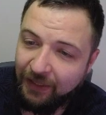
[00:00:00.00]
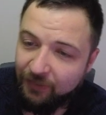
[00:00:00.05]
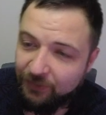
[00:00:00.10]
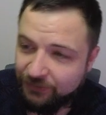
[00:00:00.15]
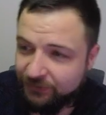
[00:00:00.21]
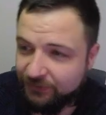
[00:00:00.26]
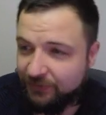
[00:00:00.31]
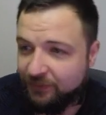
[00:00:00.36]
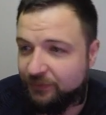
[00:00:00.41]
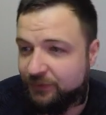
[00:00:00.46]
I
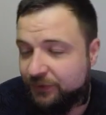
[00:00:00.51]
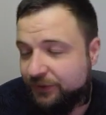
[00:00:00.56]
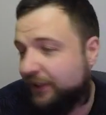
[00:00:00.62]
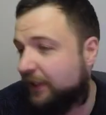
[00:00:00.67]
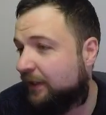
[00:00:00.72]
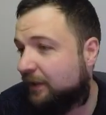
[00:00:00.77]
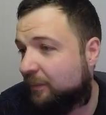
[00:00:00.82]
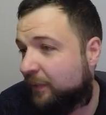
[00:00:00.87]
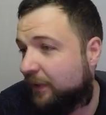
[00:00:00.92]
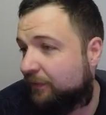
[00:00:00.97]
was
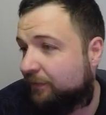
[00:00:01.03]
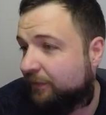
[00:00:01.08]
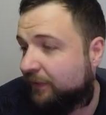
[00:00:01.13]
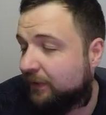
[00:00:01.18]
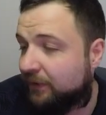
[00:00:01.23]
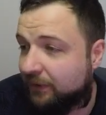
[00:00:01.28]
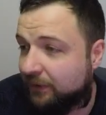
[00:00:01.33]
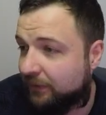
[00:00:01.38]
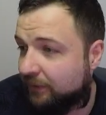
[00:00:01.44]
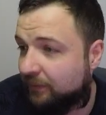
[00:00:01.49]
trading by
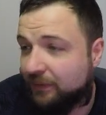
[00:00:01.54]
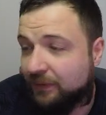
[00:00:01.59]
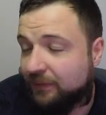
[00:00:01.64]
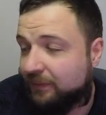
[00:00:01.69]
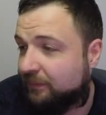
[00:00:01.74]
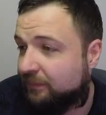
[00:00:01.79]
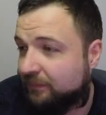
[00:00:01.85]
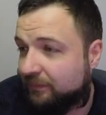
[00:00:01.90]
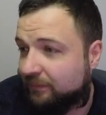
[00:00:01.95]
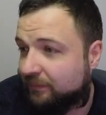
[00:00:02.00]
feel
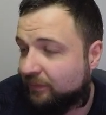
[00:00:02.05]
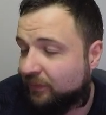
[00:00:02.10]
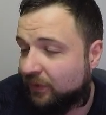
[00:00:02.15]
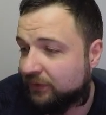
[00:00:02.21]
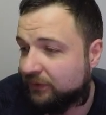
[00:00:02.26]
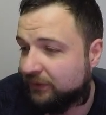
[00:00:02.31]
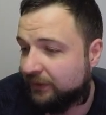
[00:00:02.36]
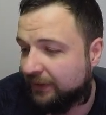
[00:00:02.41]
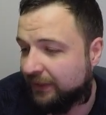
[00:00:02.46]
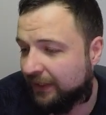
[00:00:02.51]

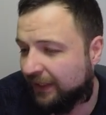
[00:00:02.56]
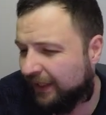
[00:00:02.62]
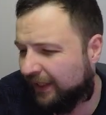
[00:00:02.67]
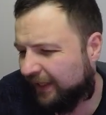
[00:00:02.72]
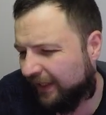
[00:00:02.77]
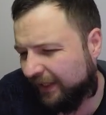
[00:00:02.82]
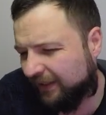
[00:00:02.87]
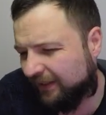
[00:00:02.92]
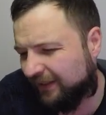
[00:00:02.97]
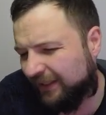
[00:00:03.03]
mostly,
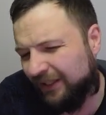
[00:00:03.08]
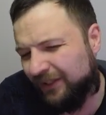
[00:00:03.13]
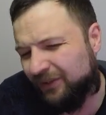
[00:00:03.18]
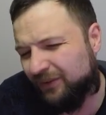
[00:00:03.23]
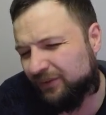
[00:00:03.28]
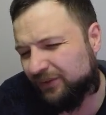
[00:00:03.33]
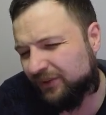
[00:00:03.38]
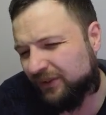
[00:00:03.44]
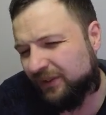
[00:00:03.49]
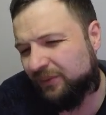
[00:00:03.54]
and
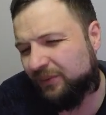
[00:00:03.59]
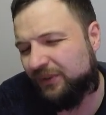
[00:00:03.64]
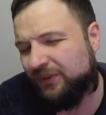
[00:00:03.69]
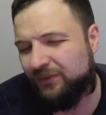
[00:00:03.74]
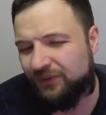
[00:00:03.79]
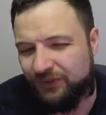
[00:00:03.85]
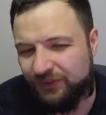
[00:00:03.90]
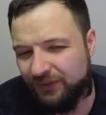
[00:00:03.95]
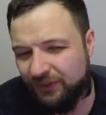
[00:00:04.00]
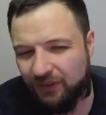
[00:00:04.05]
usually when
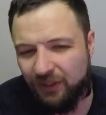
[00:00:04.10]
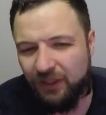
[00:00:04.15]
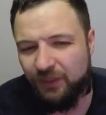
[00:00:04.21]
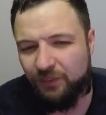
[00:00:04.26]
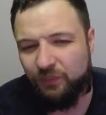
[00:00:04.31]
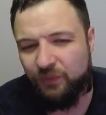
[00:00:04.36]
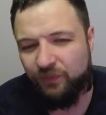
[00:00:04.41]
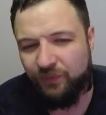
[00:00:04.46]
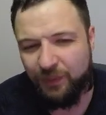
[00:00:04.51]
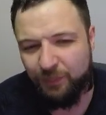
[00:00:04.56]
you see
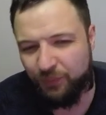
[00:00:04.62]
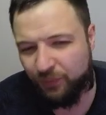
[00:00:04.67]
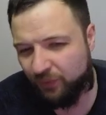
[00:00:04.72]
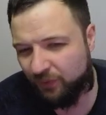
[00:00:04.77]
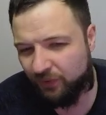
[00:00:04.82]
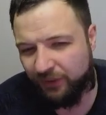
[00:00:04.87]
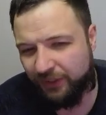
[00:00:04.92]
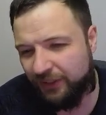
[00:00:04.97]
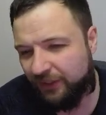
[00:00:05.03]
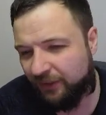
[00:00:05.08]
halt move up,
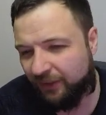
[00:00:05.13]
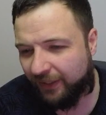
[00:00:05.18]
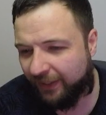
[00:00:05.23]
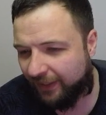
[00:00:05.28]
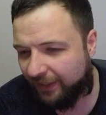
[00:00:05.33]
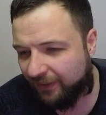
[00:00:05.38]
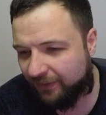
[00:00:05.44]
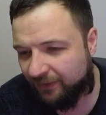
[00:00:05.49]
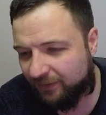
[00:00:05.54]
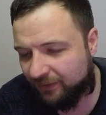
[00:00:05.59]
you're already
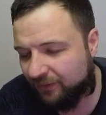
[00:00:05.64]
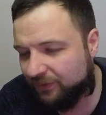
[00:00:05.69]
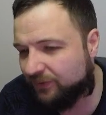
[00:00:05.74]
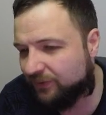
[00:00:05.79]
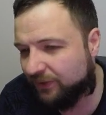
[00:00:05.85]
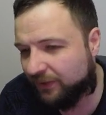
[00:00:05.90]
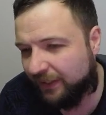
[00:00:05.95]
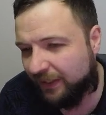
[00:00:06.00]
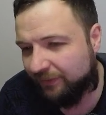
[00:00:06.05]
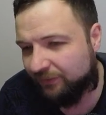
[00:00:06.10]
late. You
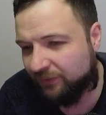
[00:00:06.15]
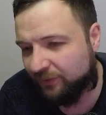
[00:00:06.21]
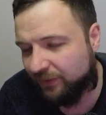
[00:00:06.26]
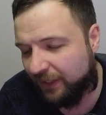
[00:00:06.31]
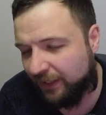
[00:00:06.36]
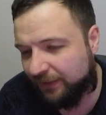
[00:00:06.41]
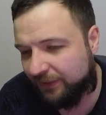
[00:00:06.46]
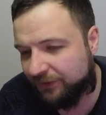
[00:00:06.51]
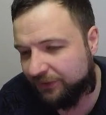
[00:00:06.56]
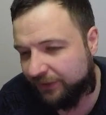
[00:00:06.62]
still have to
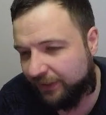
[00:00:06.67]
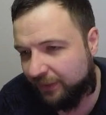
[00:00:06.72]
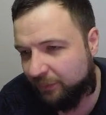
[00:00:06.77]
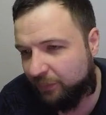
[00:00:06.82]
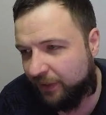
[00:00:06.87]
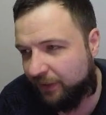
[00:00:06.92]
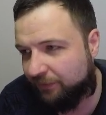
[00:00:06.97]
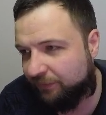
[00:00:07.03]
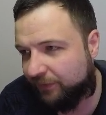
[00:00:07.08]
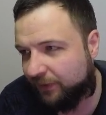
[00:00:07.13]
kind of trade
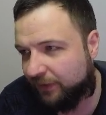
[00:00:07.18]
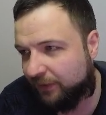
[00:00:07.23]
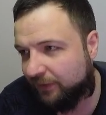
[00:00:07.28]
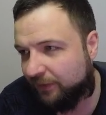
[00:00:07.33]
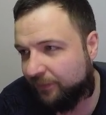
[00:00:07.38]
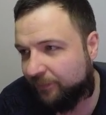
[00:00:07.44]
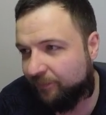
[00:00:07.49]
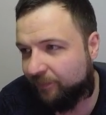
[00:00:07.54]
by feel.